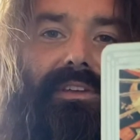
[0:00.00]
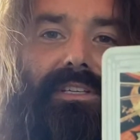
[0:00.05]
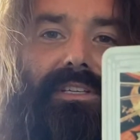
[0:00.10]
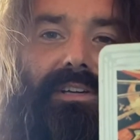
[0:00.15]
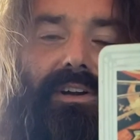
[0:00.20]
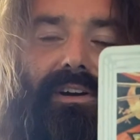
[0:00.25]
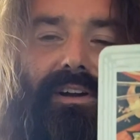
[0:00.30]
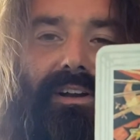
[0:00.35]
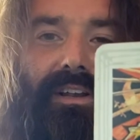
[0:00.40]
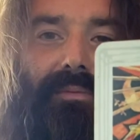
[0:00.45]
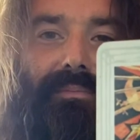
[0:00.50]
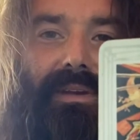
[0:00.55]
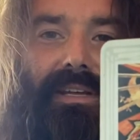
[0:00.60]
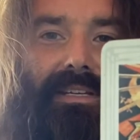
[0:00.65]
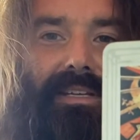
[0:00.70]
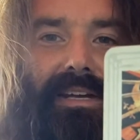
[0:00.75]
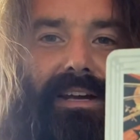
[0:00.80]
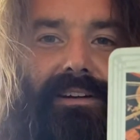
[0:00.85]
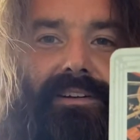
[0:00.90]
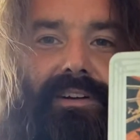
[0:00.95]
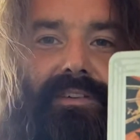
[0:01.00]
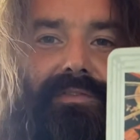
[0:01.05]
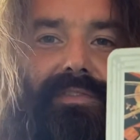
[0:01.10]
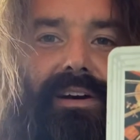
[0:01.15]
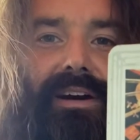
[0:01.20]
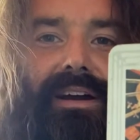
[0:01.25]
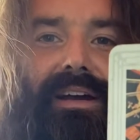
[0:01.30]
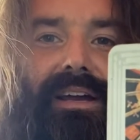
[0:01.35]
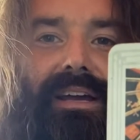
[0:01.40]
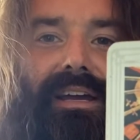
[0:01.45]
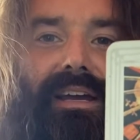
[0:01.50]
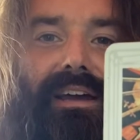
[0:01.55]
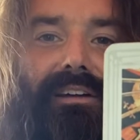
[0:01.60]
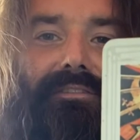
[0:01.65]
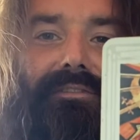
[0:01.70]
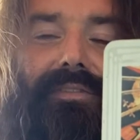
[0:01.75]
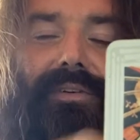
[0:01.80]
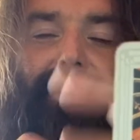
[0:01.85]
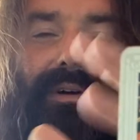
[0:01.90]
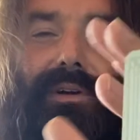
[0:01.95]
card can be terrifying at
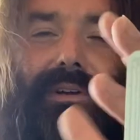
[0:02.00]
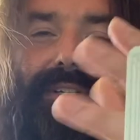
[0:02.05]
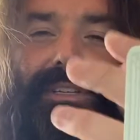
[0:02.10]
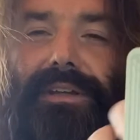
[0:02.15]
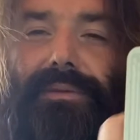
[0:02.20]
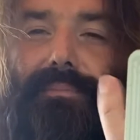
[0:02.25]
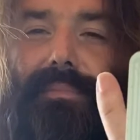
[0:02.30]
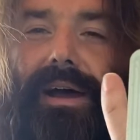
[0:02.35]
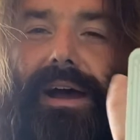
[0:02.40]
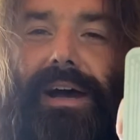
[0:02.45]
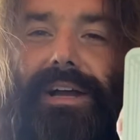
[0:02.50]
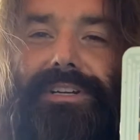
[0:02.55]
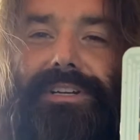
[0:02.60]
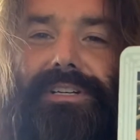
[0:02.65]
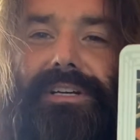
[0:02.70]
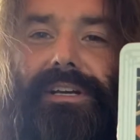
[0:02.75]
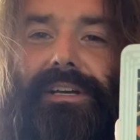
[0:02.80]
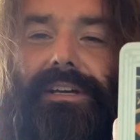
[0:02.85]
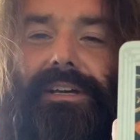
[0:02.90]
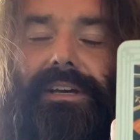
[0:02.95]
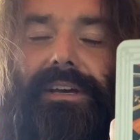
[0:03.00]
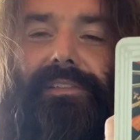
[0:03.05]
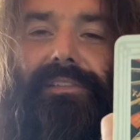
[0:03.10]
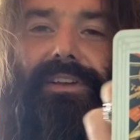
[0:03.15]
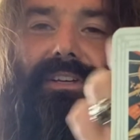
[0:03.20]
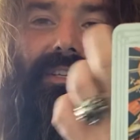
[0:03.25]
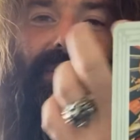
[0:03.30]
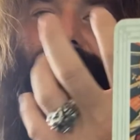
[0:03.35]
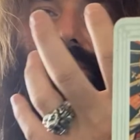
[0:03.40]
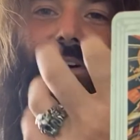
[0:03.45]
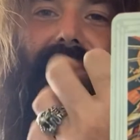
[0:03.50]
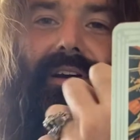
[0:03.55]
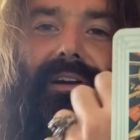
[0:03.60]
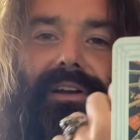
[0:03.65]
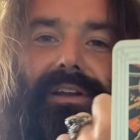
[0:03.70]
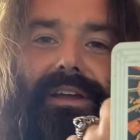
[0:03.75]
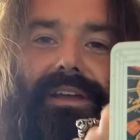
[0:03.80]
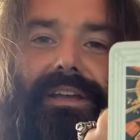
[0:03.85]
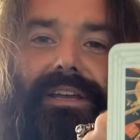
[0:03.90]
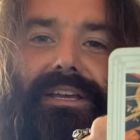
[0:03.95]
first in Magic, this
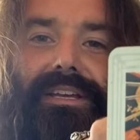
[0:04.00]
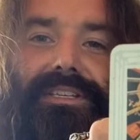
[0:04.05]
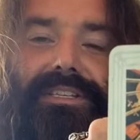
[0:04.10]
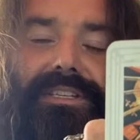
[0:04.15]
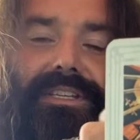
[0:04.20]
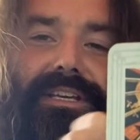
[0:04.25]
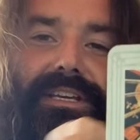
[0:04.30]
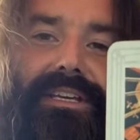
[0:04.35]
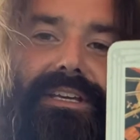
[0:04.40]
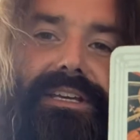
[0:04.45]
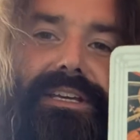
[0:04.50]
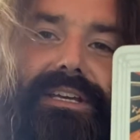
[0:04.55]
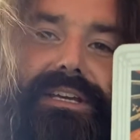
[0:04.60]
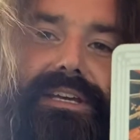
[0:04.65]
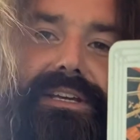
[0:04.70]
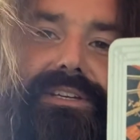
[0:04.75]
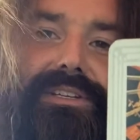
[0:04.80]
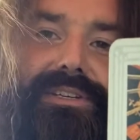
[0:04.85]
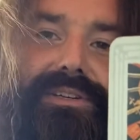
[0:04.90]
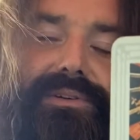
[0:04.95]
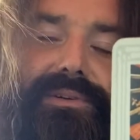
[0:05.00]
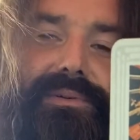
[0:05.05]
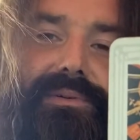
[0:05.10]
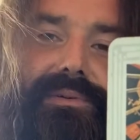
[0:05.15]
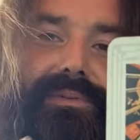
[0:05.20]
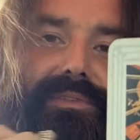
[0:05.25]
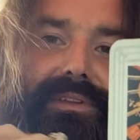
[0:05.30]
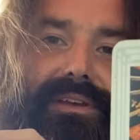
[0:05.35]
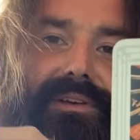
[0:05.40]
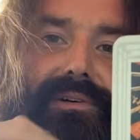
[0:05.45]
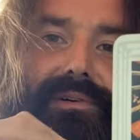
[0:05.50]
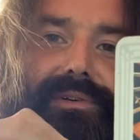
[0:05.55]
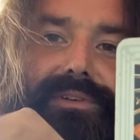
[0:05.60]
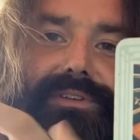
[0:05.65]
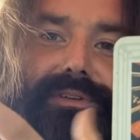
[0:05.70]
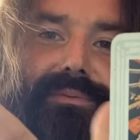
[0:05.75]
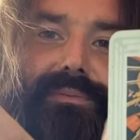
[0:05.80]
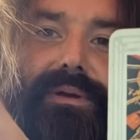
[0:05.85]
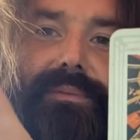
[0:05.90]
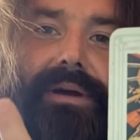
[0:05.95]
card is the key to the
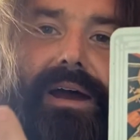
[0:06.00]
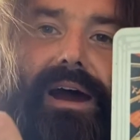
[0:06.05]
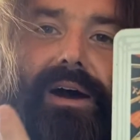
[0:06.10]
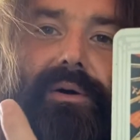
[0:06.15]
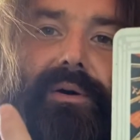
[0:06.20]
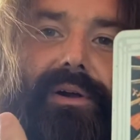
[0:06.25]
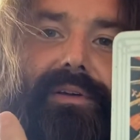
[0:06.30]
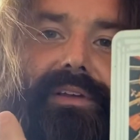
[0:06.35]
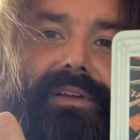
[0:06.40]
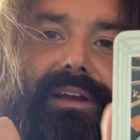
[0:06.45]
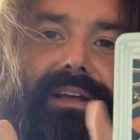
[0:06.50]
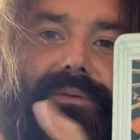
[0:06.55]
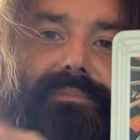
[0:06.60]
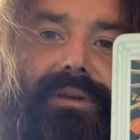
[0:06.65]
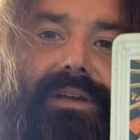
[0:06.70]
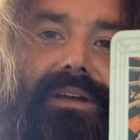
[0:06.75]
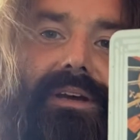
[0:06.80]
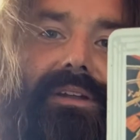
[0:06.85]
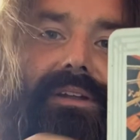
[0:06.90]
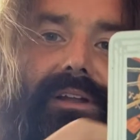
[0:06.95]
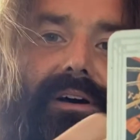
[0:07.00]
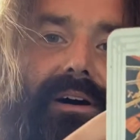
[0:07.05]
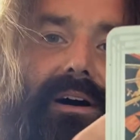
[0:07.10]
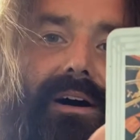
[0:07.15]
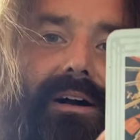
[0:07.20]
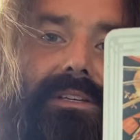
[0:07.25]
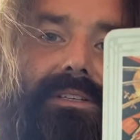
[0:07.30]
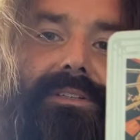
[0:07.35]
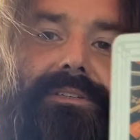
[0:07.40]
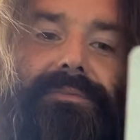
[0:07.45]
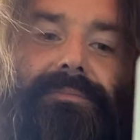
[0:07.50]
ultimate power that can be unlocked.